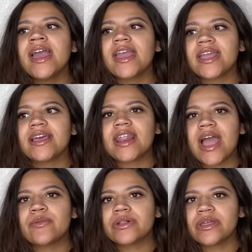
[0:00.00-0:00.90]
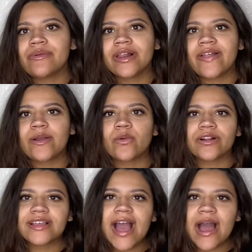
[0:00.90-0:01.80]
and I really want to like
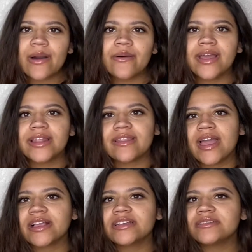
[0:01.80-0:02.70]
work out and like,